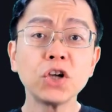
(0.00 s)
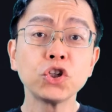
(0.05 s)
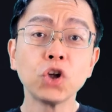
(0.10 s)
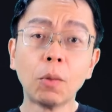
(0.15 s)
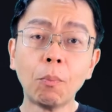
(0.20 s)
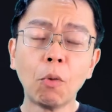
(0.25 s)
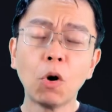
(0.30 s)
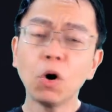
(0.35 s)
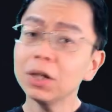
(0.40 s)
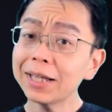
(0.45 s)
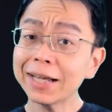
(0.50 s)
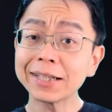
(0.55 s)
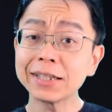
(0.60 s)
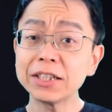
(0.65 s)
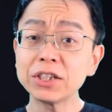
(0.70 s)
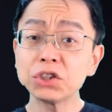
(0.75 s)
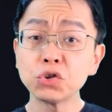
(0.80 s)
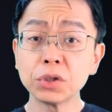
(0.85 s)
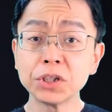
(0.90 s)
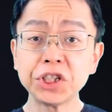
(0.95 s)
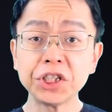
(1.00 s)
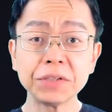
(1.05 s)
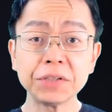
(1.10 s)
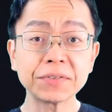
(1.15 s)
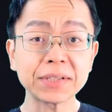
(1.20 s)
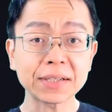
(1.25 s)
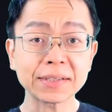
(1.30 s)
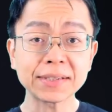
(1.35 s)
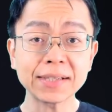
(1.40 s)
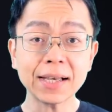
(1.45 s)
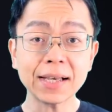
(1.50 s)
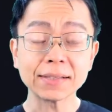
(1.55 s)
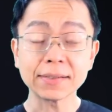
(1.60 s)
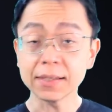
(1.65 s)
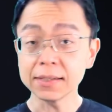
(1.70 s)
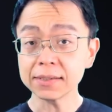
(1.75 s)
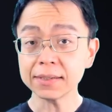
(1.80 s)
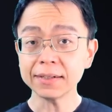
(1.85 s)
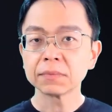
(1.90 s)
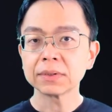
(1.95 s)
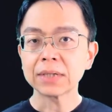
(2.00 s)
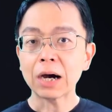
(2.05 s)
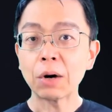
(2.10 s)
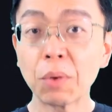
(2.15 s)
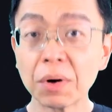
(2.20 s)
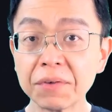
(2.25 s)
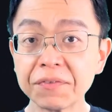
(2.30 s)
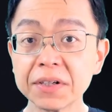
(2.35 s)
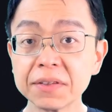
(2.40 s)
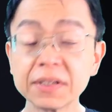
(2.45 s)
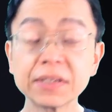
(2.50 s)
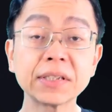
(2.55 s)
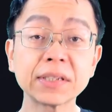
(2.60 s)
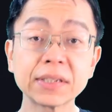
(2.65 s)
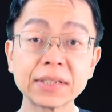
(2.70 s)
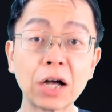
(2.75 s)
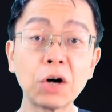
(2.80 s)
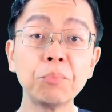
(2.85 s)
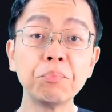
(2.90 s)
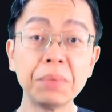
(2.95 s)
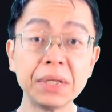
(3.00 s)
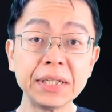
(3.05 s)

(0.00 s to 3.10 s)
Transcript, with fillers: you're more likely to achieve success, isn't it? However, this is now